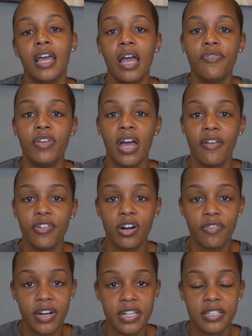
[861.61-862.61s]
If you haven't
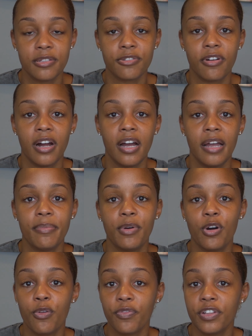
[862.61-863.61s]
already subscribed,
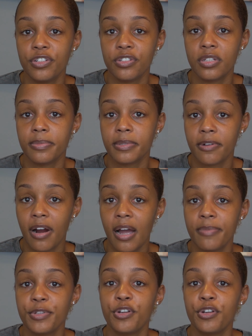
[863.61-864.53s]
hopefully you subscribe